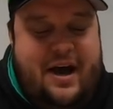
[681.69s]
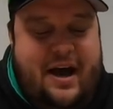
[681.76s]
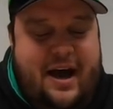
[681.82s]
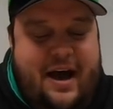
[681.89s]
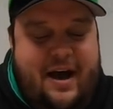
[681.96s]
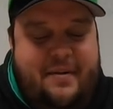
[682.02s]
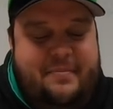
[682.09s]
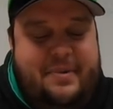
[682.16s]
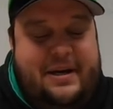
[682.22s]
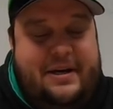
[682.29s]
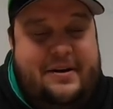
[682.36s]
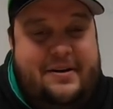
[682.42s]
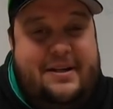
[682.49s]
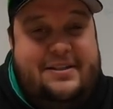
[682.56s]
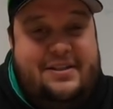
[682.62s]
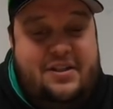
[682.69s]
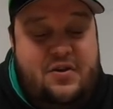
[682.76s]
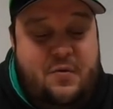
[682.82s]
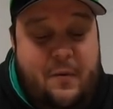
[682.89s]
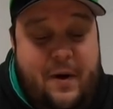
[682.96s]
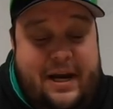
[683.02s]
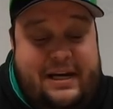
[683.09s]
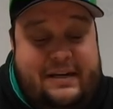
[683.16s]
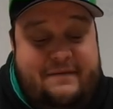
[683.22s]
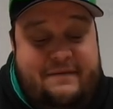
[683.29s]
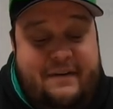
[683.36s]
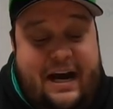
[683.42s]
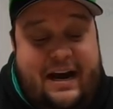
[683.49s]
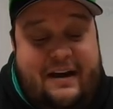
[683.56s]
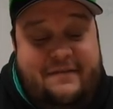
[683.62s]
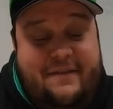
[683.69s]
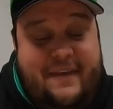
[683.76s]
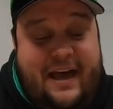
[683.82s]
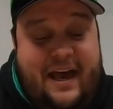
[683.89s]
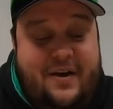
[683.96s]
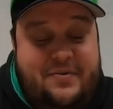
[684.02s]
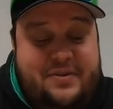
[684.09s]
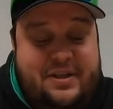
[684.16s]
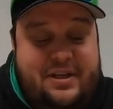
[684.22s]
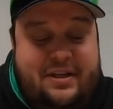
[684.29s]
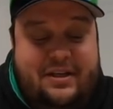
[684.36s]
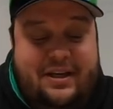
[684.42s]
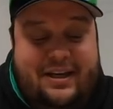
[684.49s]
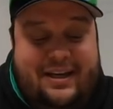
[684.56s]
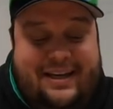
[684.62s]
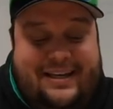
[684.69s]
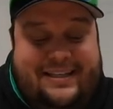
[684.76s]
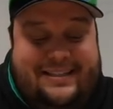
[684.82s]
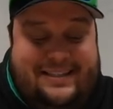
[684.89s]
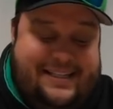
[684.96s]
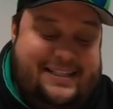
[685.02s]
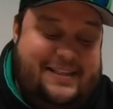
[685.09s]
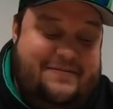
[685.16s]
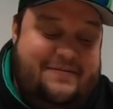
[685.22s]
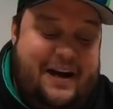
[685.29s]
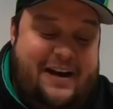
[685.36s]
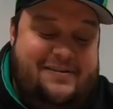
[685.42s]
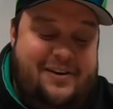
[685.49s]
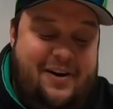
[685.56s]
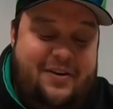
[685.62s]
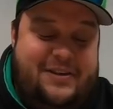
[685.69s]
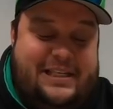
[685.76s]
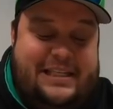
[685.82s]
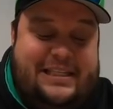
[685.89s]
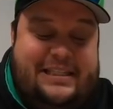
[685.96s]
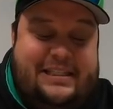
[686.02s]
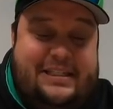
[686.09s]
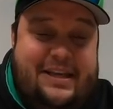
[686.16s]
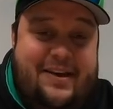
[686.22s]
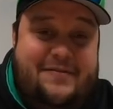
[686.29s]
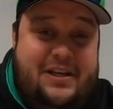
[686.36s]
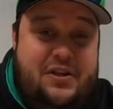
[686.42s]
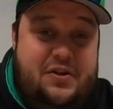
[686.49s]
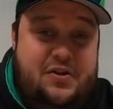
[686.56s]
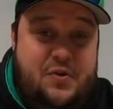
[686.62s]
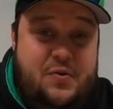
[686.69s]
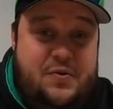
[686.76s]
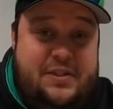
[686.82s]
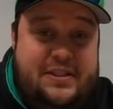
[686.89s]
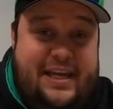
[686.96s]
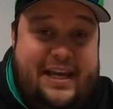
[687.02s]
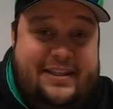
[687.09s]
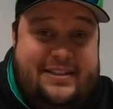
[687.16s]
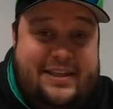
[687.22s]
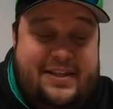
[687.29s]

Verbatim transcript: but here it is: $25,065.72.